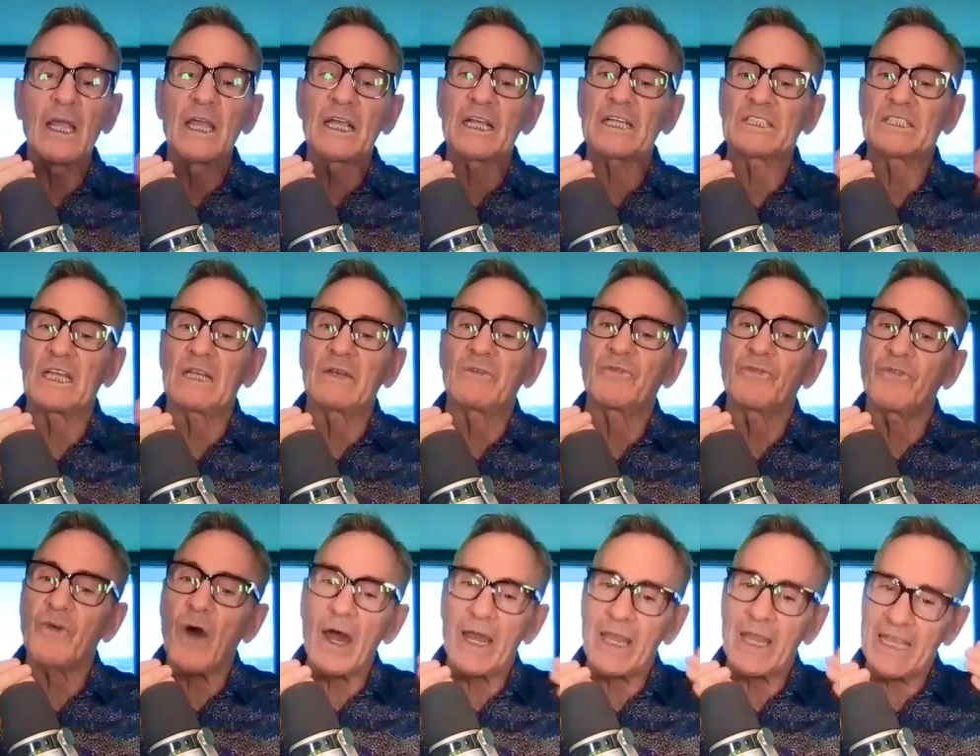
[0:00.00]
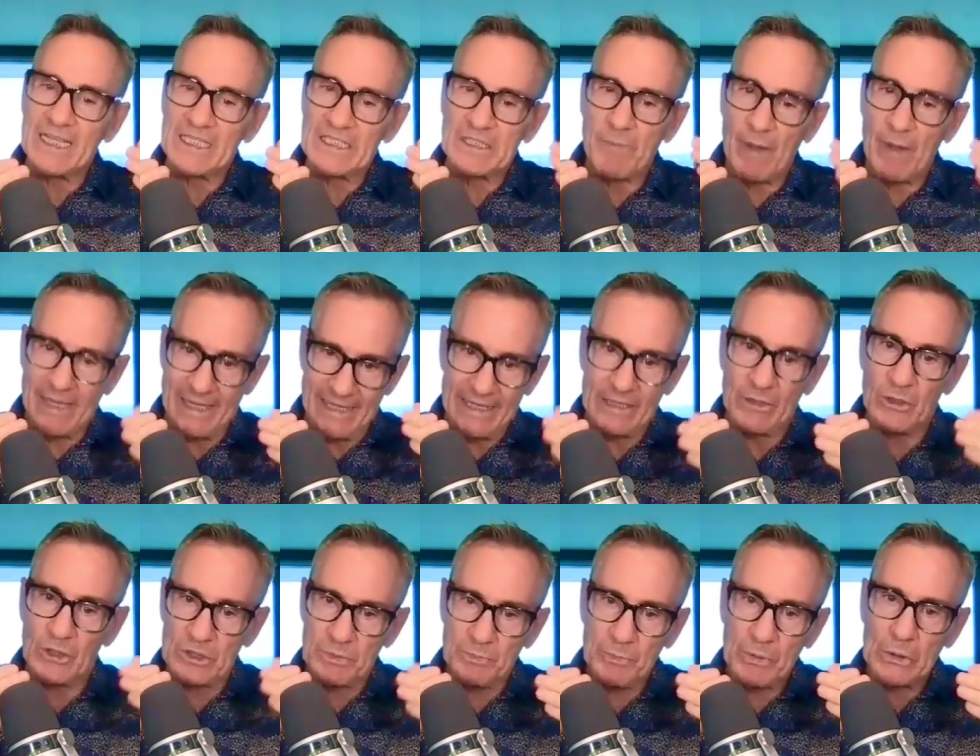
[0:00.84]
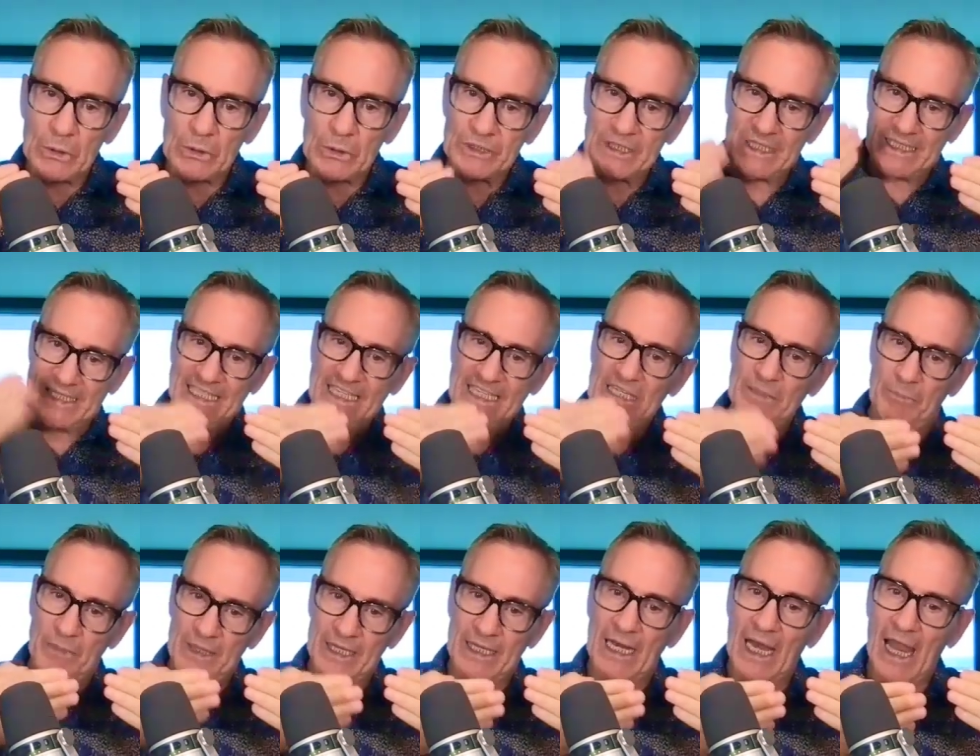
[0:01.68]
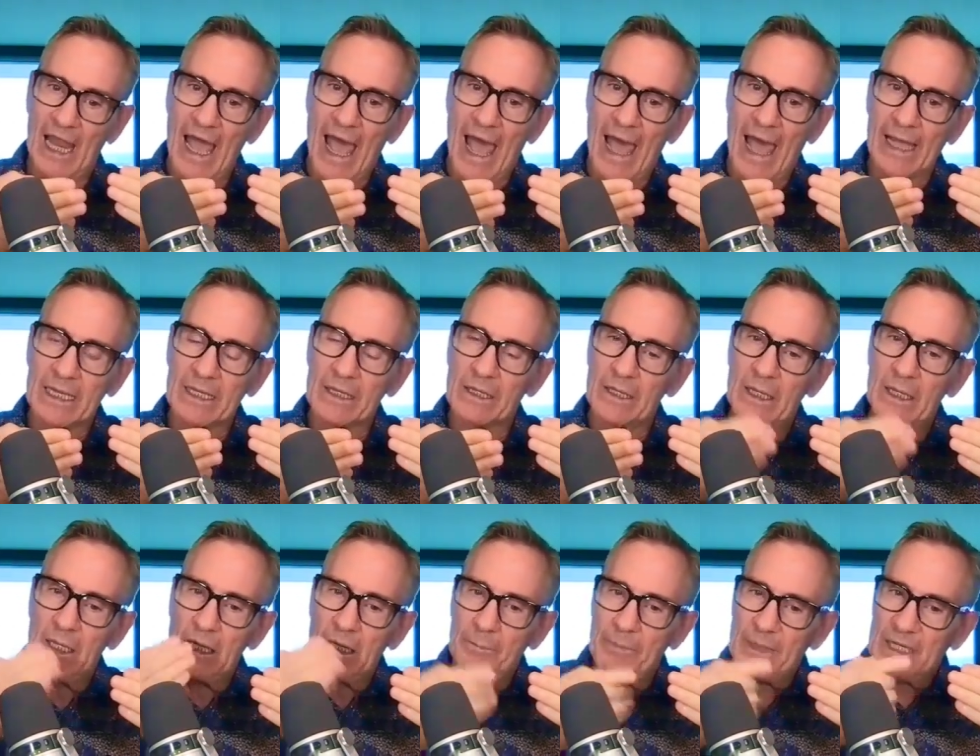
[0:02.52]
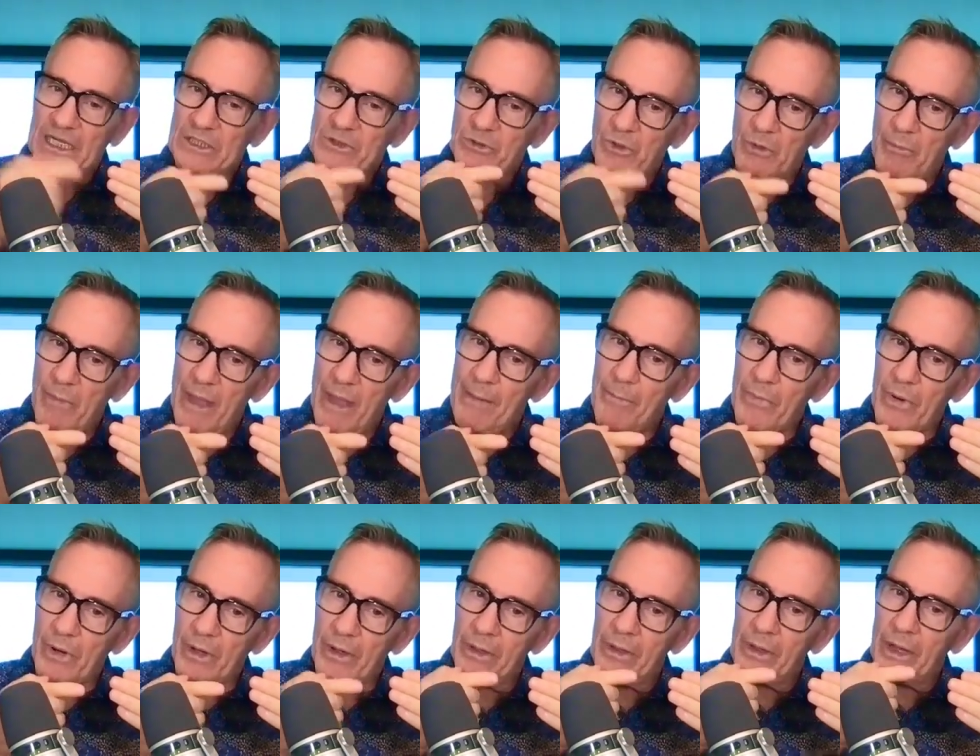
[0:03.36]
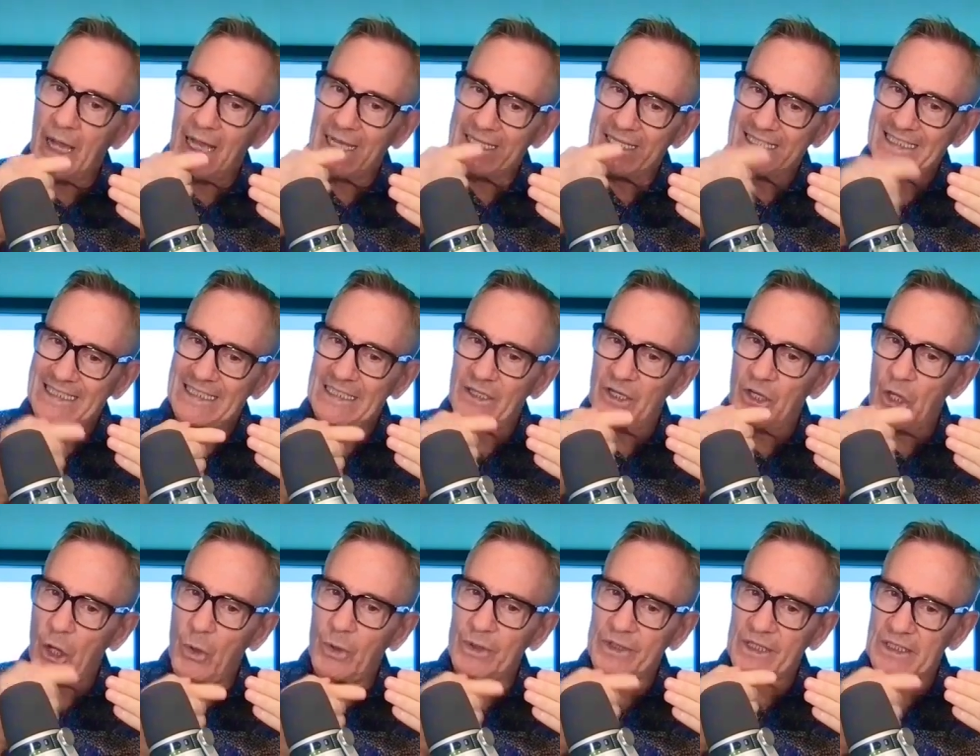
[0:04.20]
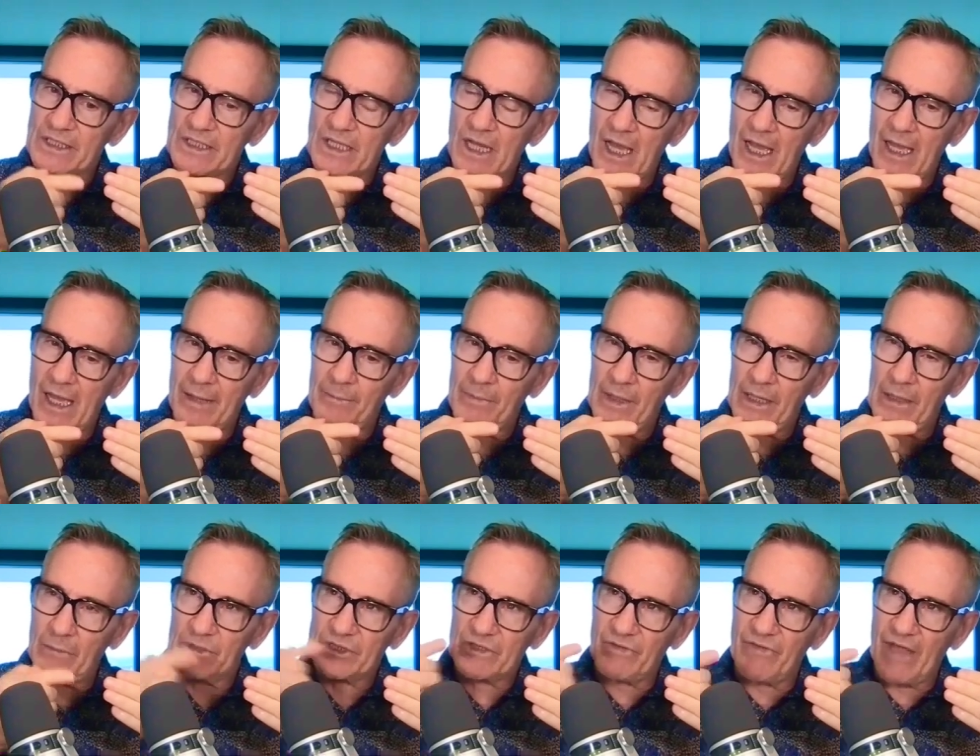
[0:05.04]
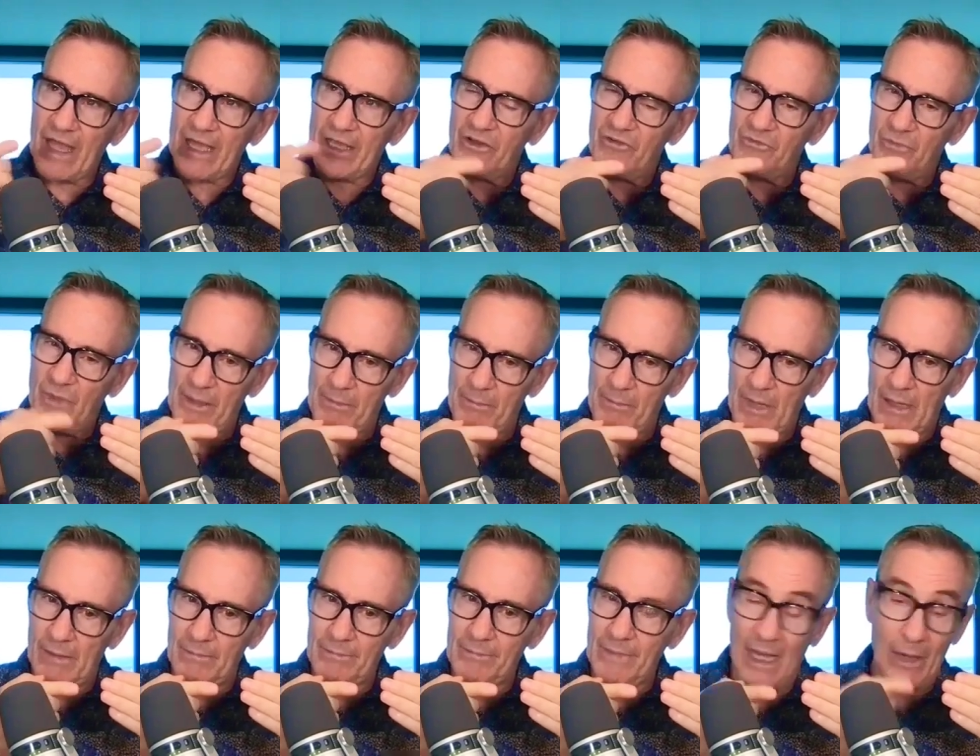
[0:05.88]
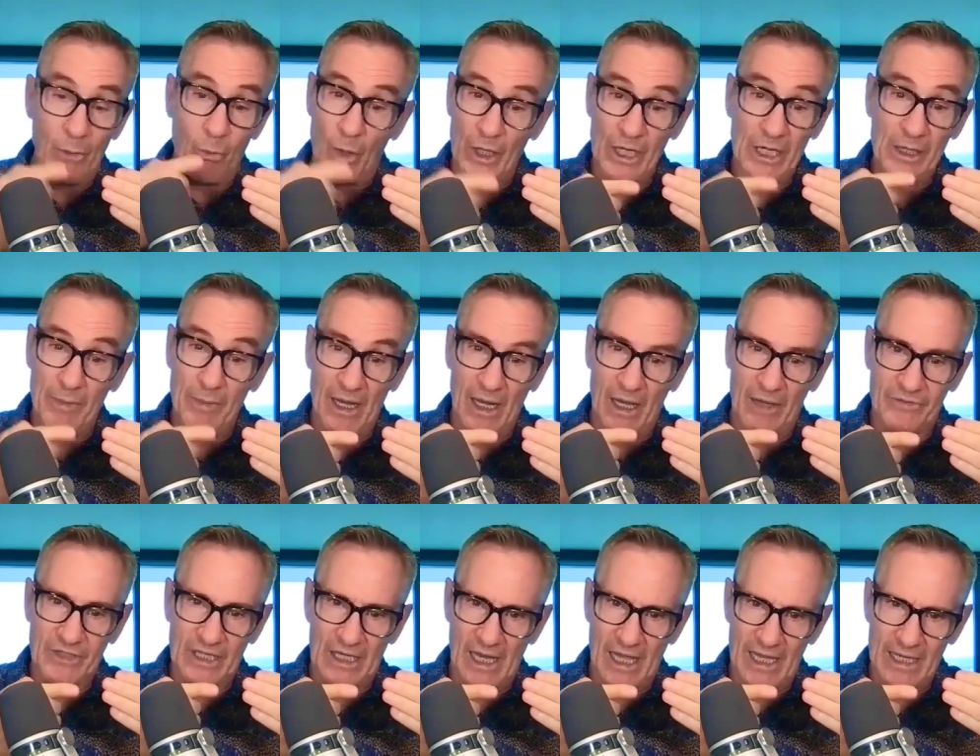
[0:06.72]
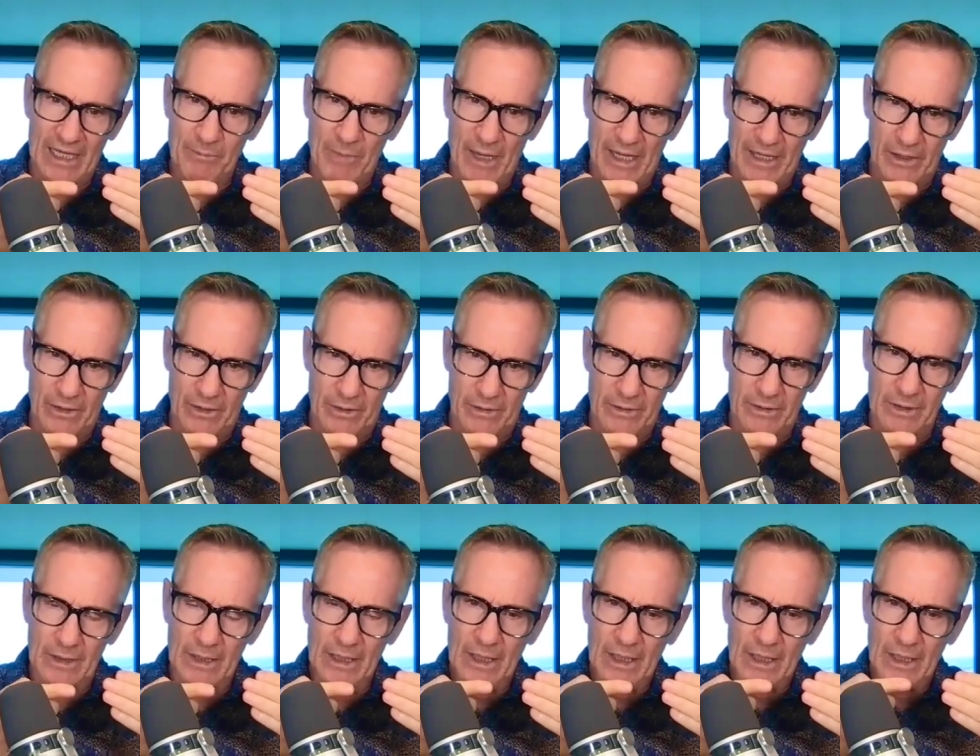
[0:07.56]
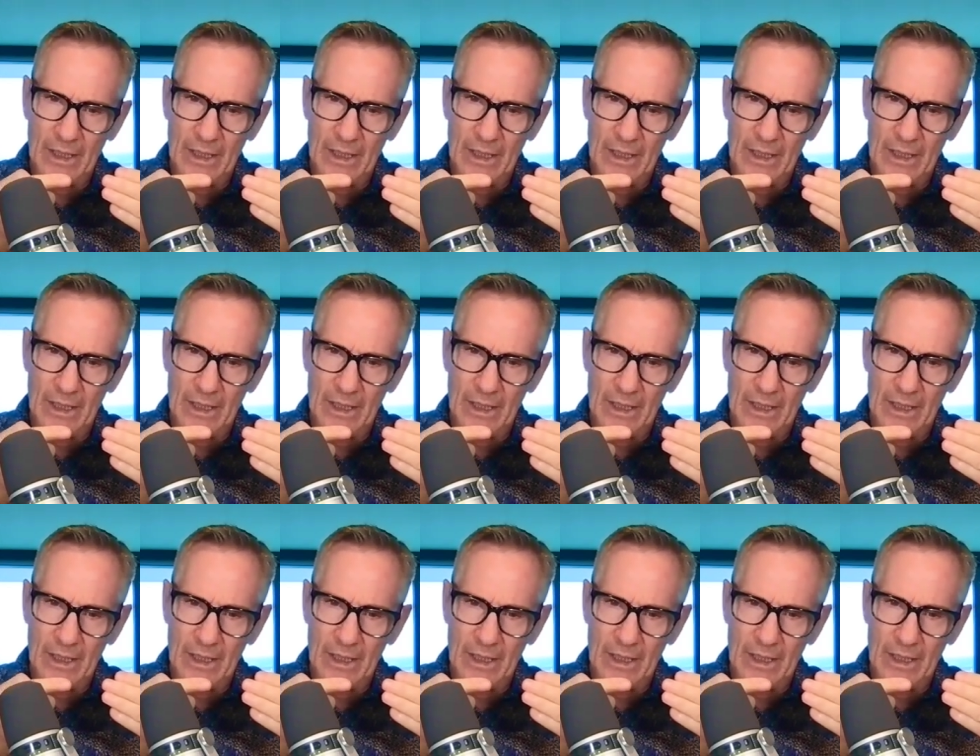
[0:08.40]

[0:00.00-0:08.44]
Because it fought against my ego's pull to keep me in lack. Because remember, I didn't know at the time it was a value of my mom. I wanted to be loved and liked by her.